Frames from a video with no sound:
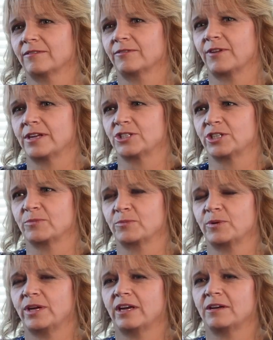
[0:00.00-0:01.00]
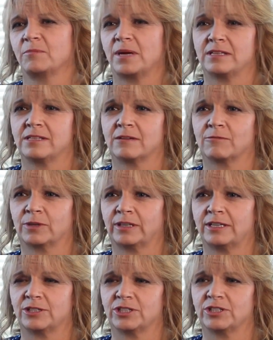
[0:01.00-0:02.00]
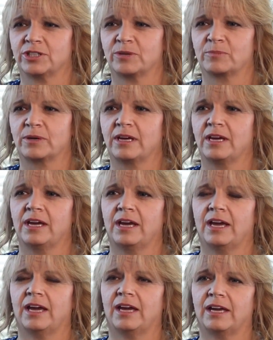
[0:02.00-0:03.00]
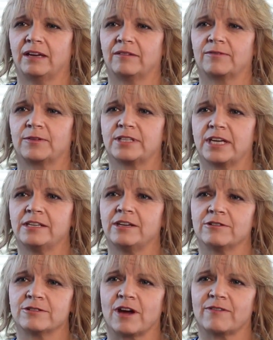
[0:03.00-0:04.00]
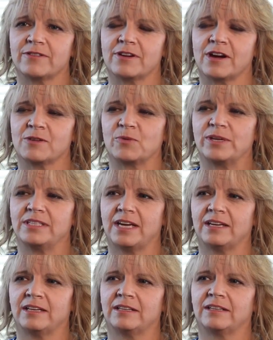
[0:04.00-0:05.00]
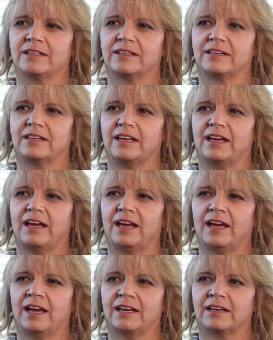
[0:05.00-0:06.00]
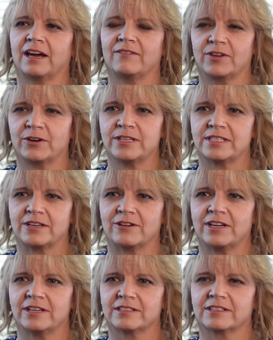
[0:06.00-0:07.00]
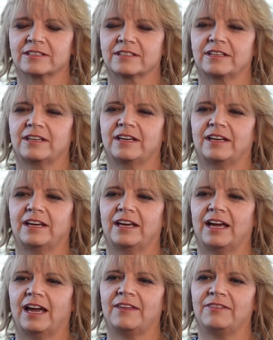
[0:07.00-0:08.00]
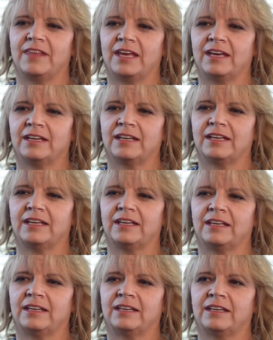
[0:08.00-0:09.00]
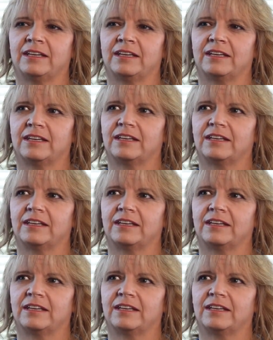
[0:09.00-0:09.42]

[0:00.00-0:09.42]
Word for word: friendship, we had an amazing relationship. And for 10 years, off and on, we dated and got very serious. And then in